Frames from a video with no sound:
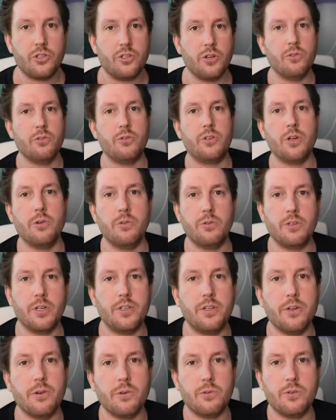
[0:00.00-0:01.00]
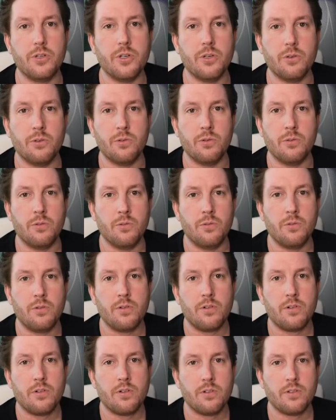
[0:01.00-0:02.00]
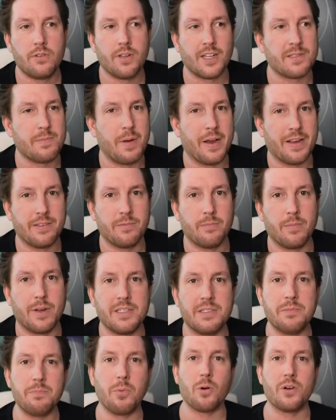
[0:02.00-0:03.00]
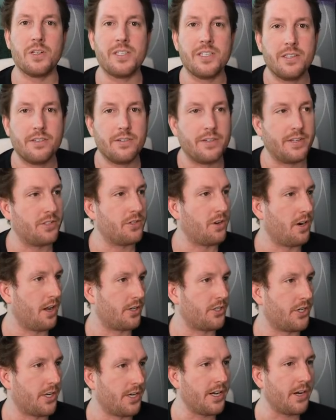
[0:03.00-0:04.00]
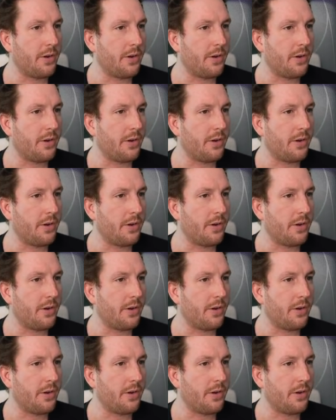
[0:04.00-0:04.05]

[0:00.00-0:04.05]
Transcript: Do, do, do, do, do, do. That's my, my sports introduction.